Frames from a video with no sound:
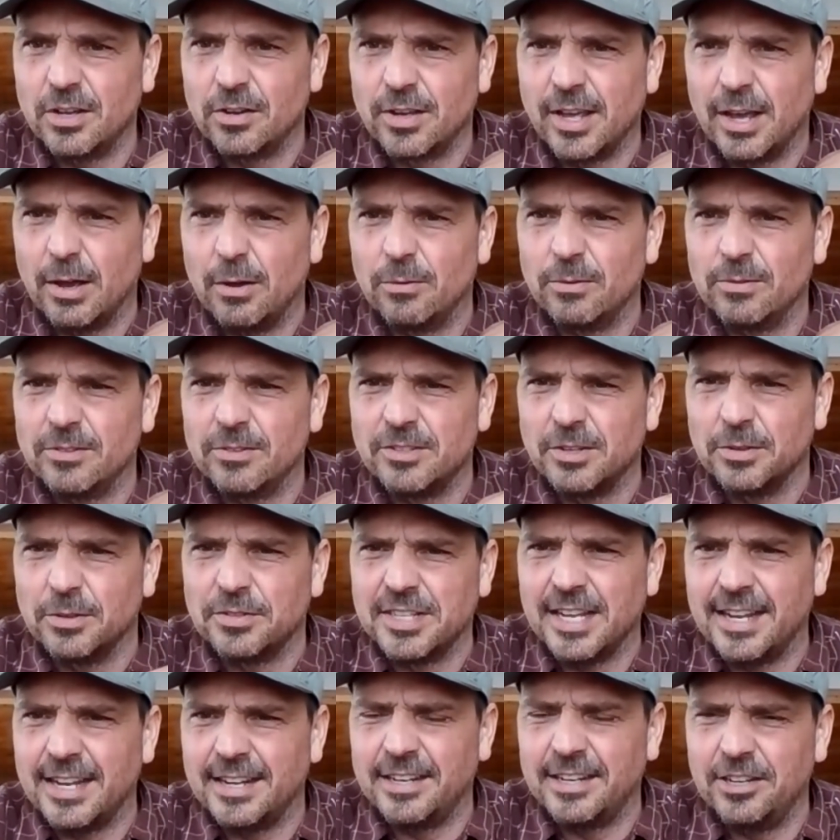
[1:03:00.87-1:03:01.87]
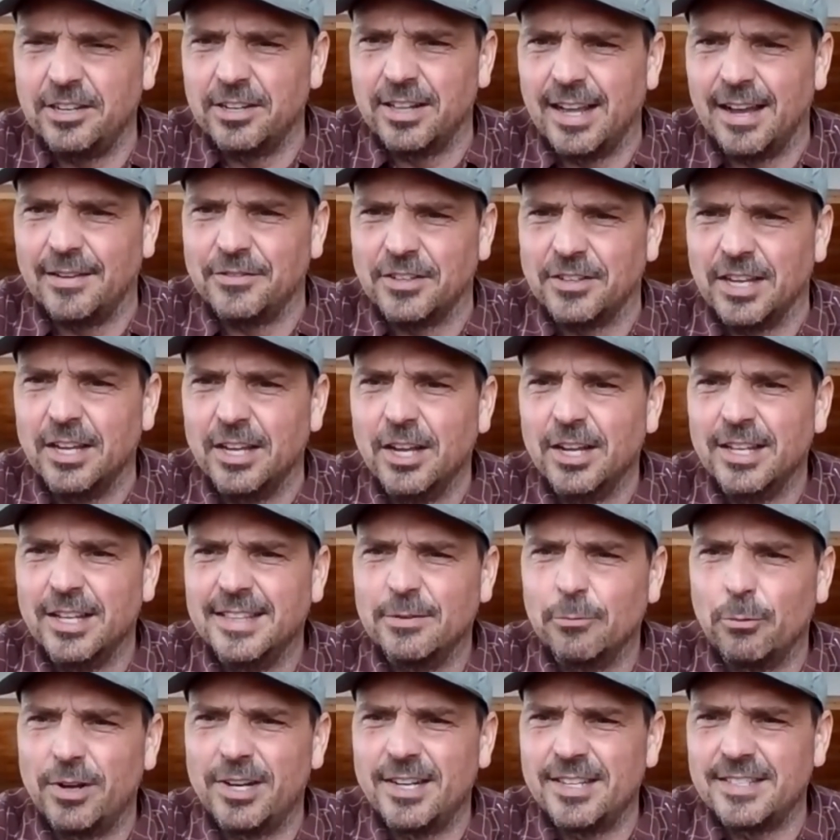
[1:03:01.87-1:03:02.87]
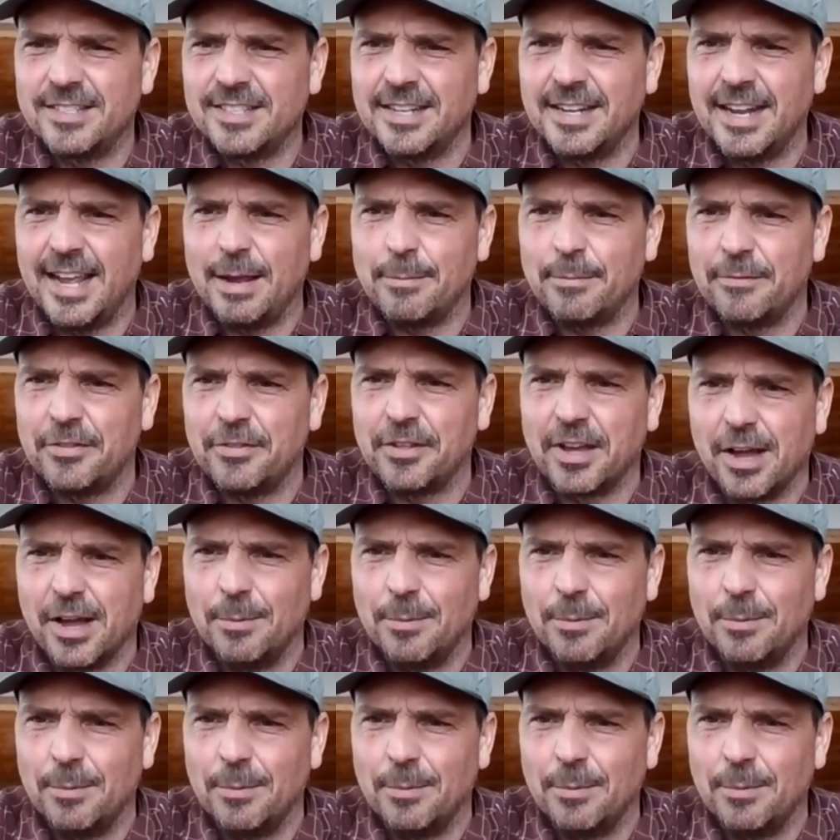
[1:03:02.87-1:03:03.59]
Okay, so Sandy, you'll have to, what is the name of the